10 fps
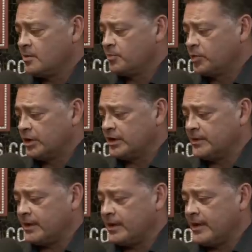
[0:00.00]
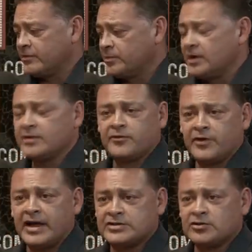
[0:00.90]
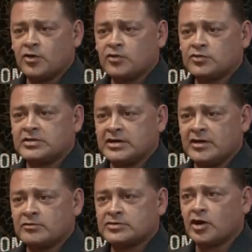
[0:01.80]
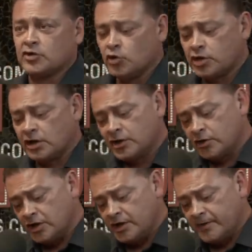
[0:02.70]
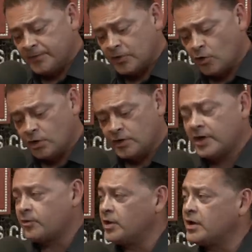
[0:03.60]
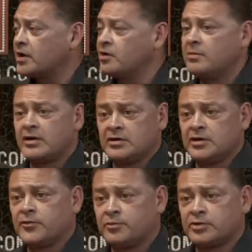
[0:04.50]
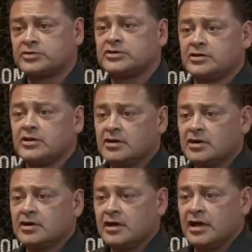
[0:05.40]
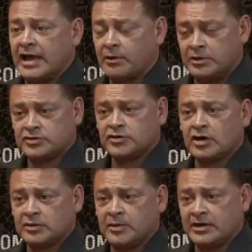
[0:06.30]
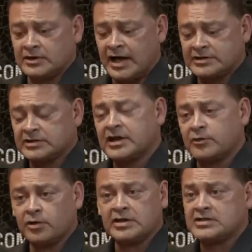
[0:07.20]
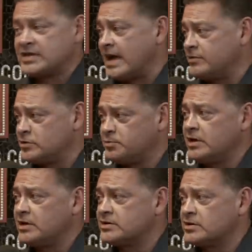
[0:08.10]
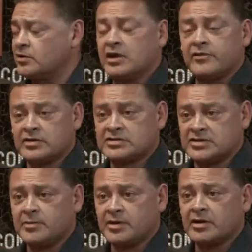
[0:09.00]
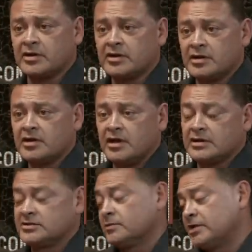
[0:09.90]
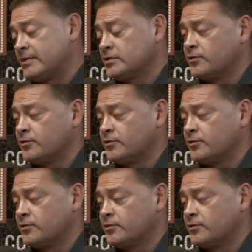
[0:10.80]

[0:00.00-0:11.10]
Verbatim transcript: but everybody that fights knows what the end result. You can literally go into that ring and come out a different person. Mm-hmm. And like we just talked about, guys that take really savage beatings and they're never the same again. And sometimes Bobby